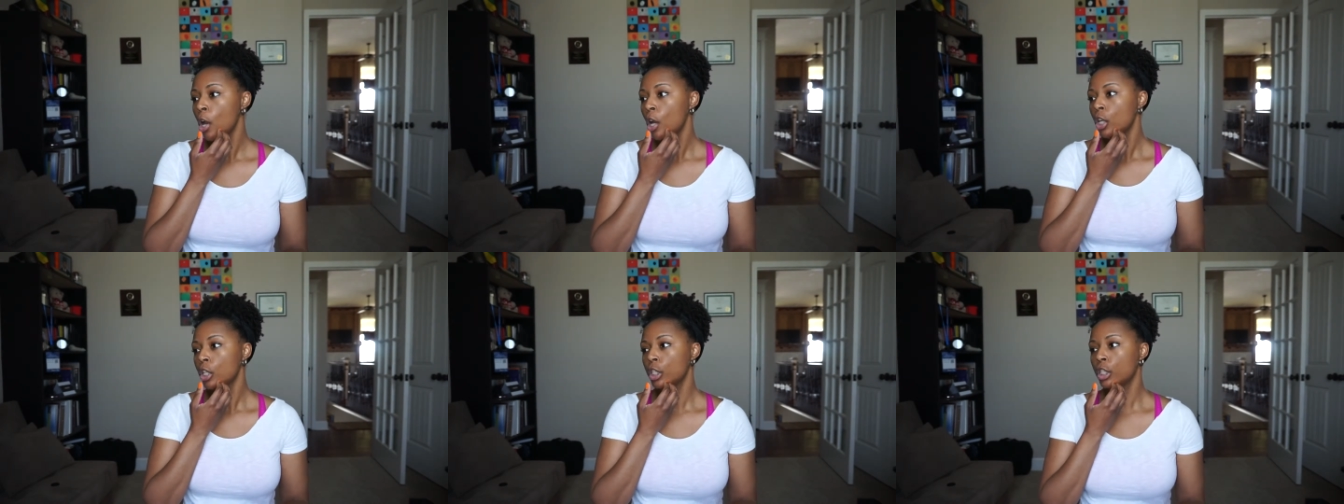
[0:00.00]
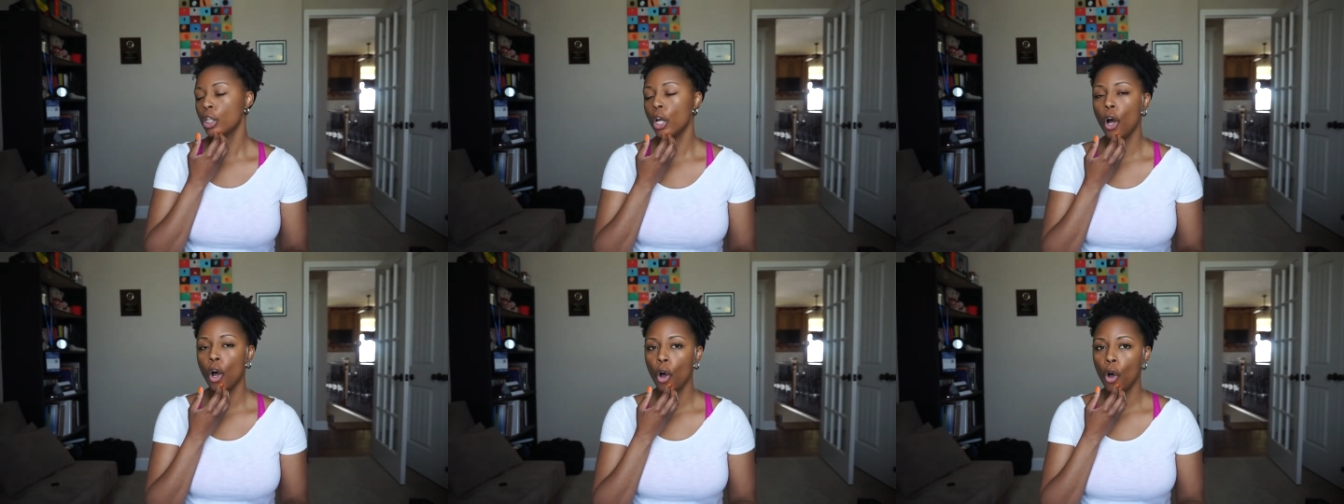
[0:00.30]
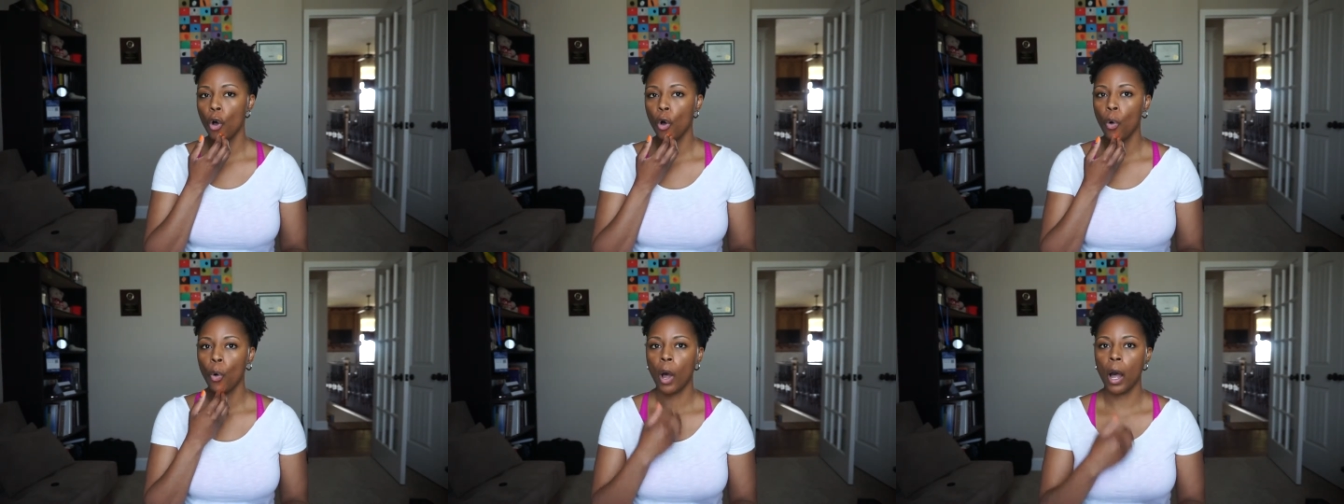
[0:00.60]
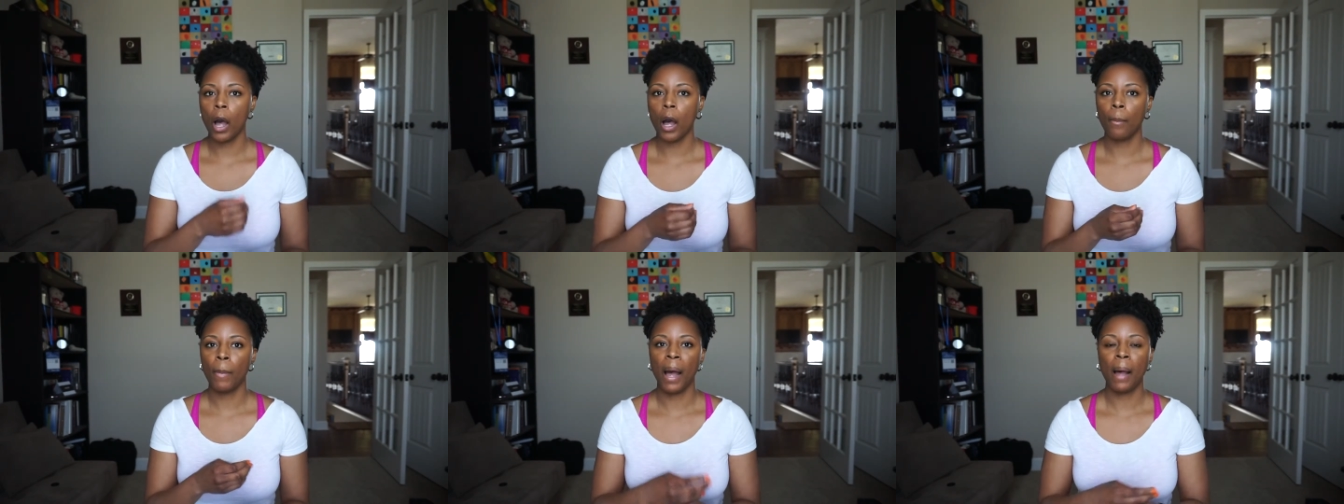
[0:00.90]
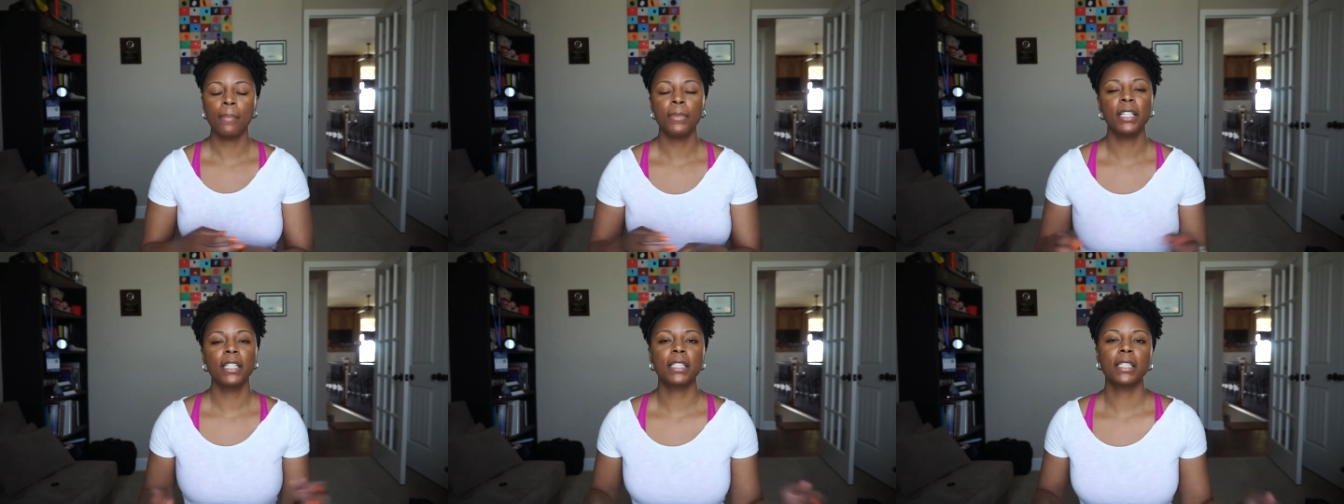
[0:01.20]
So
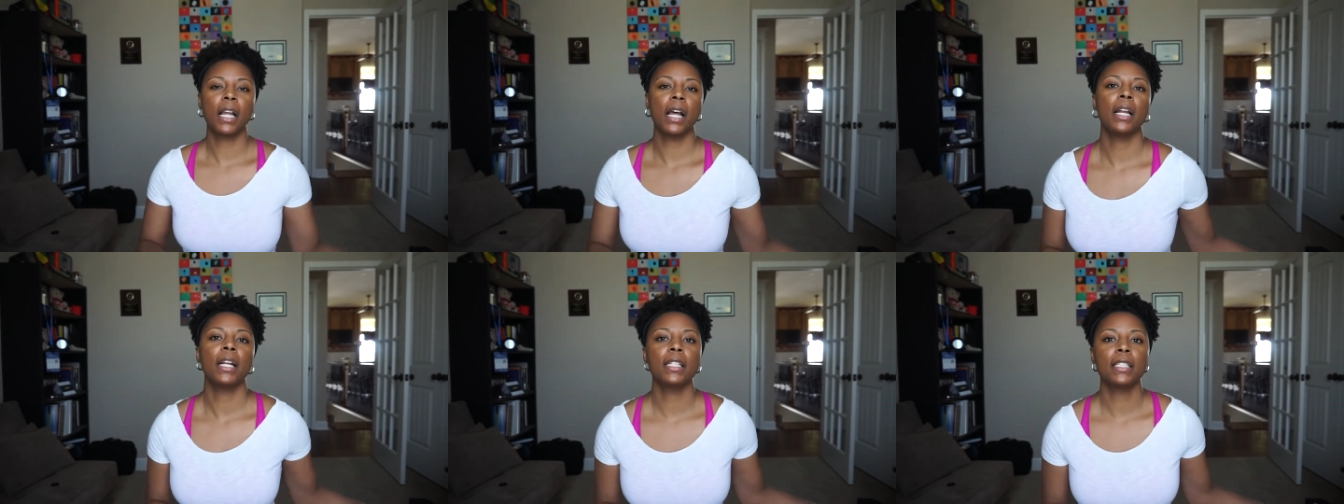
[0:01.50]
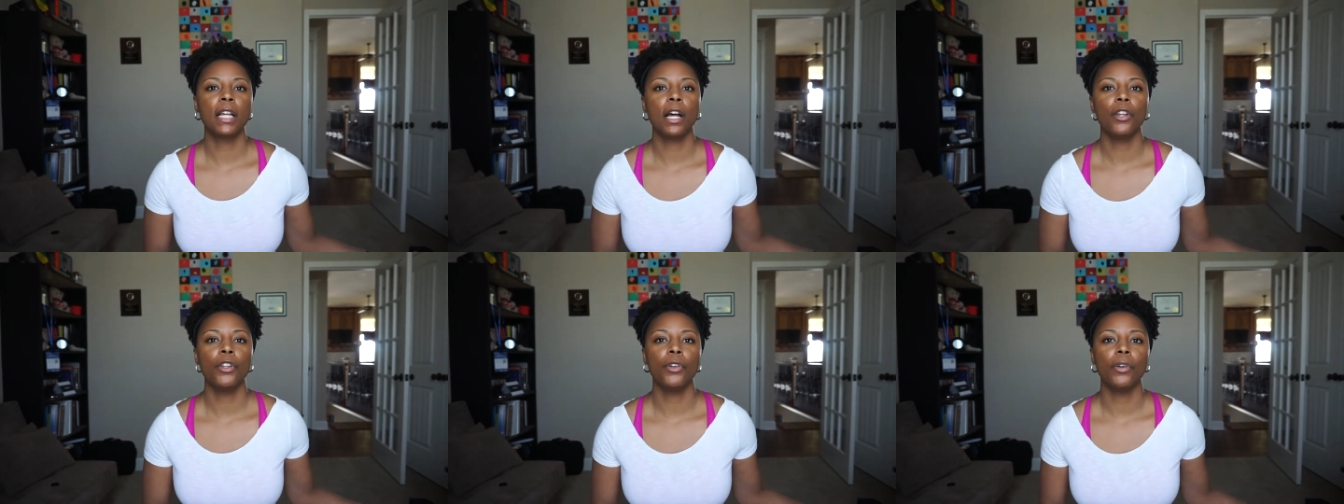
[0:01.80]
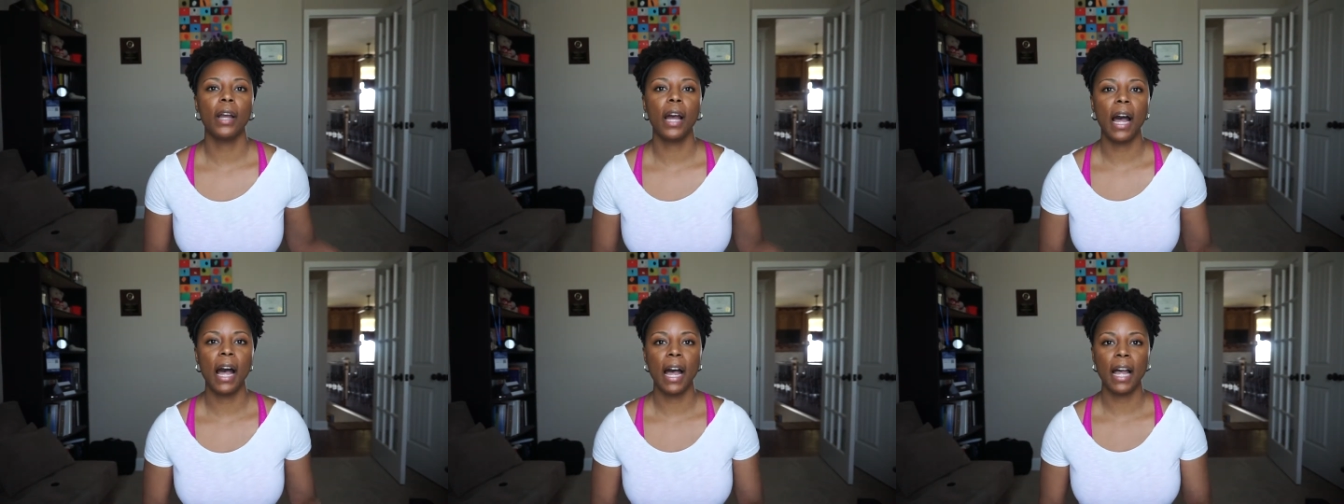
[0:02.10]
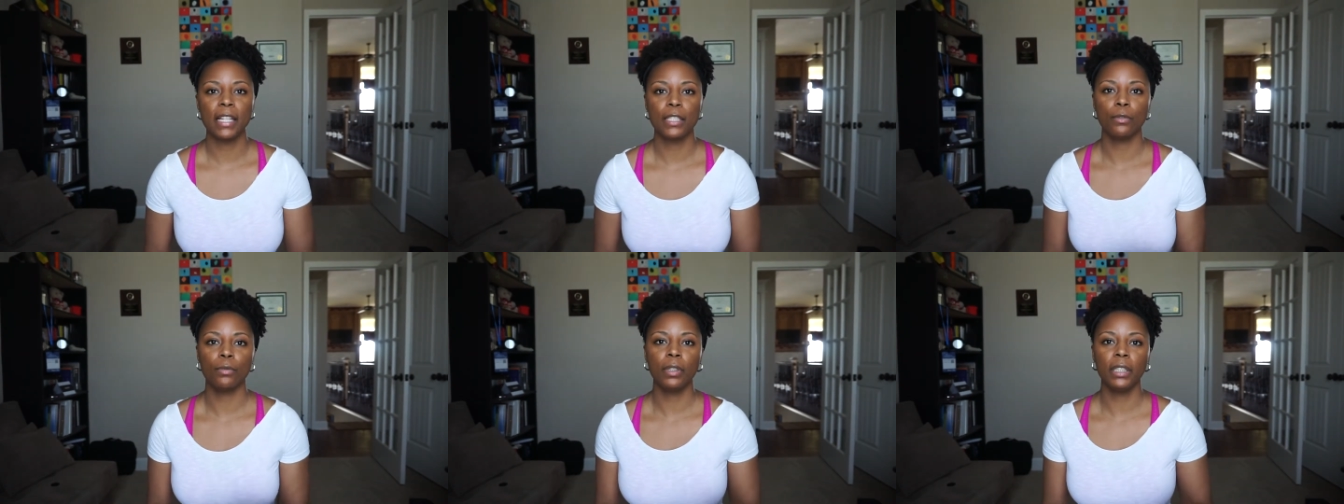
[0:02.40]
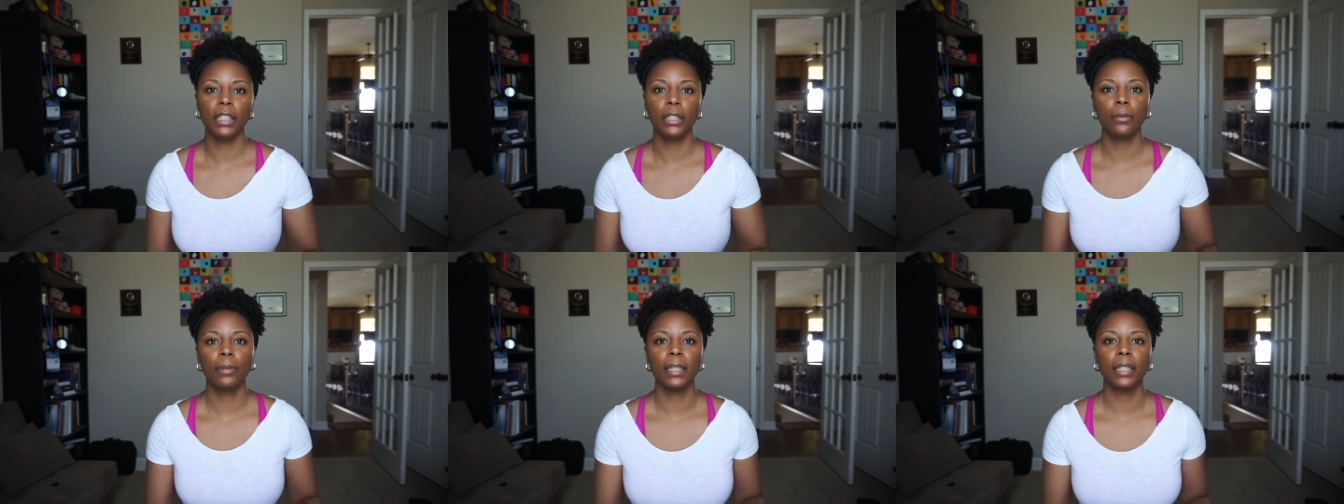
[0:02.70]
I'm just gonna tell you guys
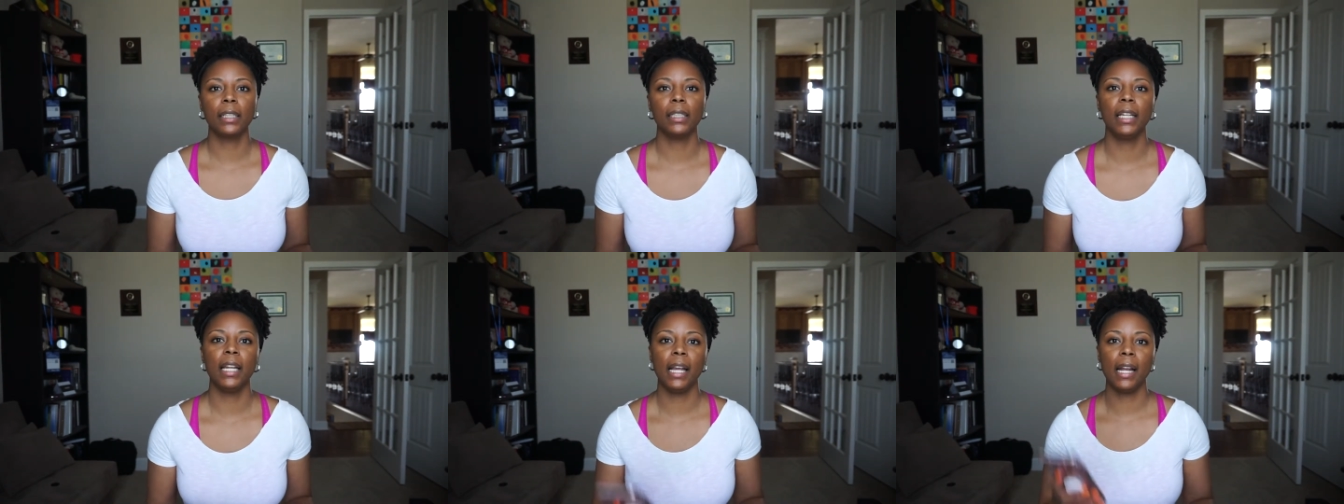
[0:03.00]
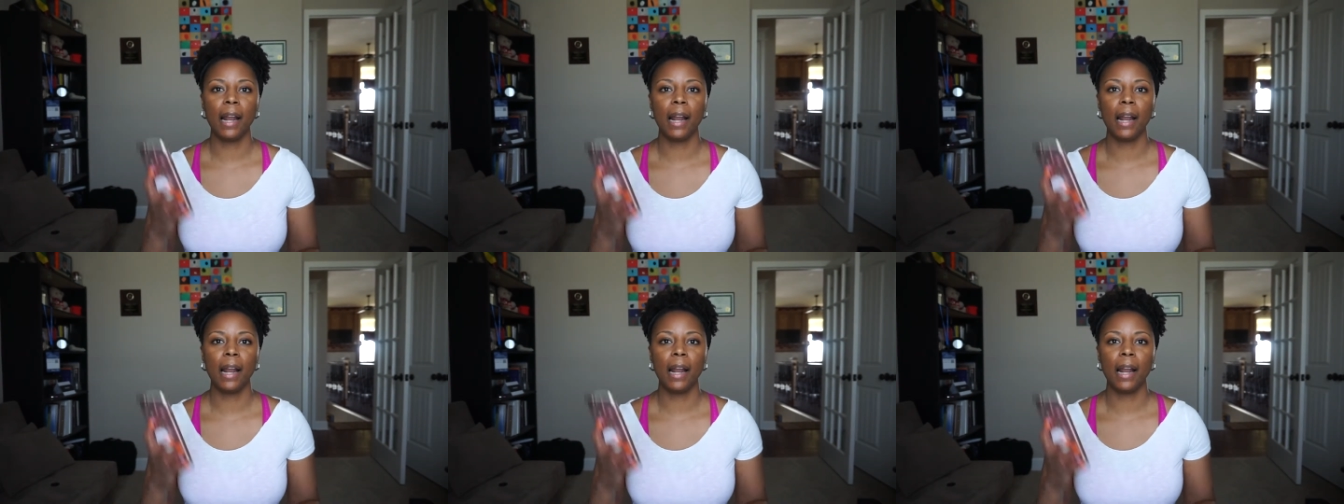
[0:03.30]
really quickly,